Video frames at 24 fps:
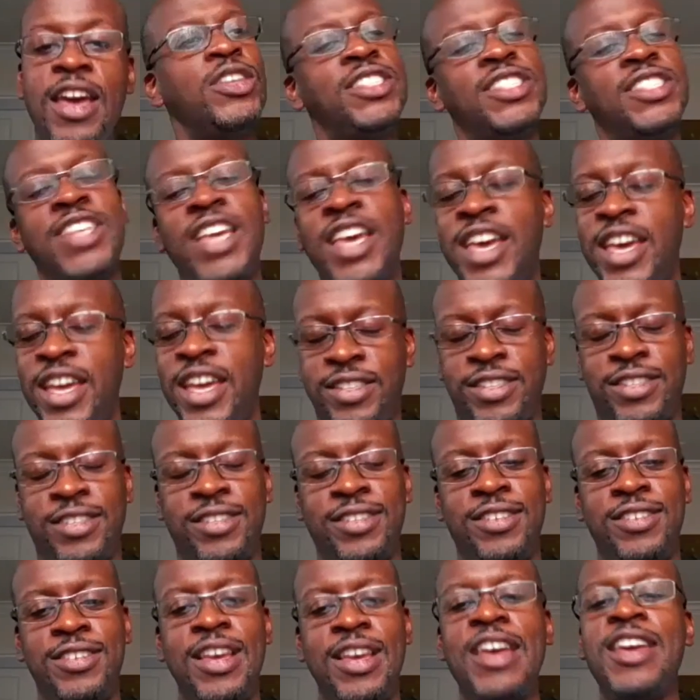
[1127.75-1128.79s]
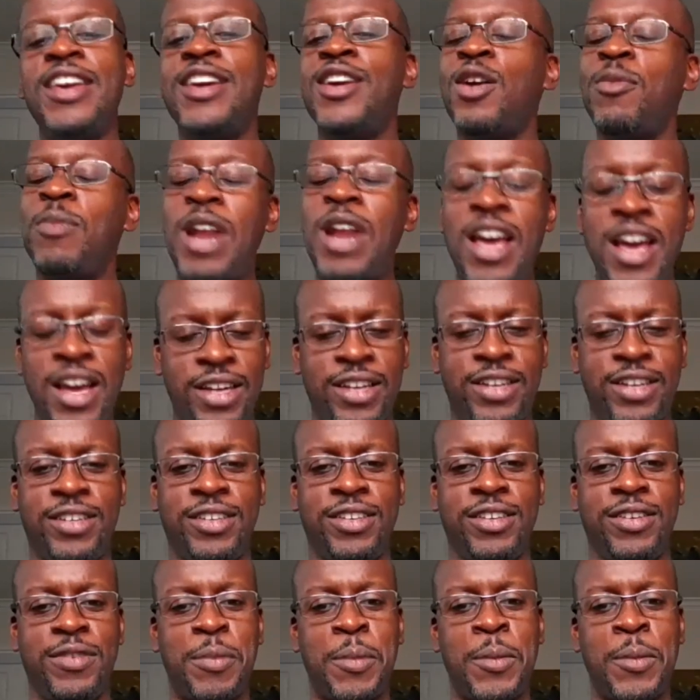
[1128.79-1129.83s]
I'm gonna say it. You're here black.
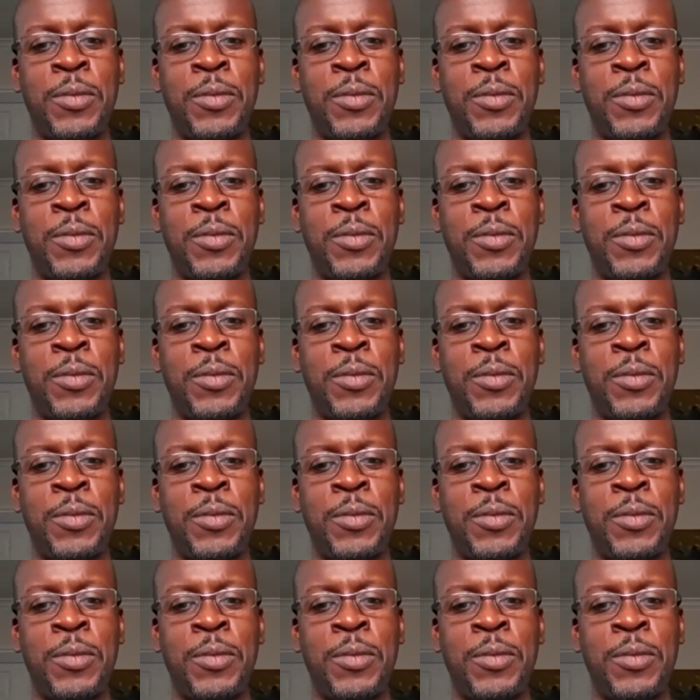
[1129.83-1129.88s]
